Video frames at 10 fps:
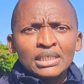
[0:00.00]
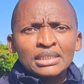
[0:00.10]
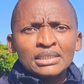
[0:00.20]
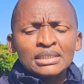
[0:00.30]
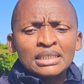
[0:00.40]

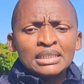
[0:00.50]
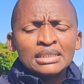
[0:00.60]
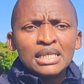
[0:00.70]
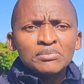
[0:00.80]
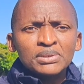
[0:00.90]

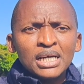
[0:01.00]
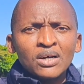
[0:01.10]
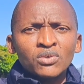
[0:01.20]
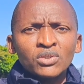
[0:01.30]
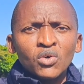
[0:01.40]
in Cape
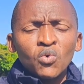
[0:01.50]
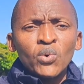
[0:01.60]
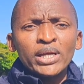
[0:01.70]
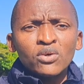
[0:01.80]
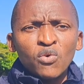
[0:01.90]
Town,
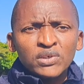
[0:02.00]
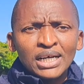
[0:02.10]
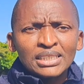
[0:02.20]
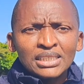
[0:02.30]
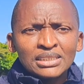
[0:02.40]
we had over
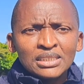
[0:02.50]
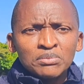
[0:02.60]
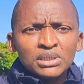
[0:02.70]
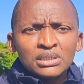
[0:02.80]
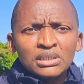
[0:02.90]
100
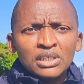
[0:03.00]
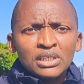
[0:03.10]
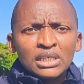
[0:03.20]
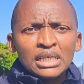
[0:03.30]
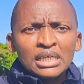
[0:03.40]
teams
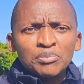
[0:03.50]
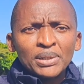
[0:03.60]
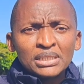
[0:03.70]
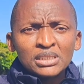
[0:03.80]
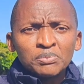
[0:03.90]

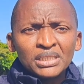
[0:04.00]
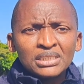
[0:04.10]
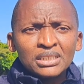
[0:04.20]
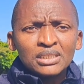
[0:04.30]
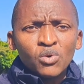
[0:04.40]

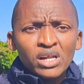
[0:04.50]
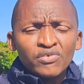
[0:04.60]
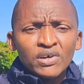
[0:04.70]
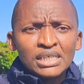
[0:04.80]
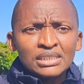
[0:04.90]
participating in the
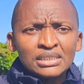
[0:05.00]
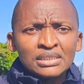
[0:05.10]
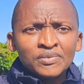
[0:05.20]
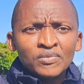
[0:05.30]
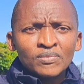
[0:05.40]

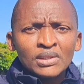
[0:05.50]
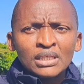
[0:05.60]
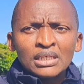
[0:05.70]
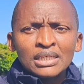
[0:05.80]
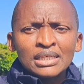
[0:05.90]
qualifiers.
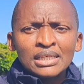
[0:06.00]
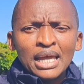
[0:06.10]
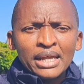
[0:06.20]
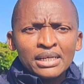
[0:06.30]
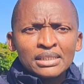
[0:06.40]

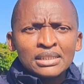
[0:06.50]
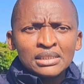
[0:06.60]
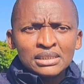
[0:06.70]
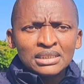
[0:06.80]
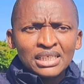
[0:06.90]
And
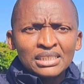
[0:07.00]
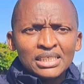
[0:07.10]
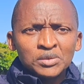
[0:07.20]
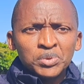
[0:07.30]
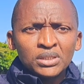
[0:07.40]
this trend
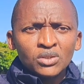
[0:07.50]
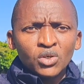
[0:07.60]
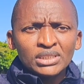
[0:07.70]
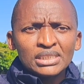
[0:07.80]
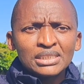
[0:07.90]
has been
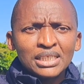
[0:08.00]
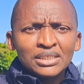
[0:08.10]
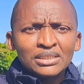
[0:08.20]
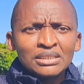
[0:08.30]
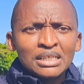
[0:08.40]

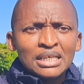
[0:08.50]
consistent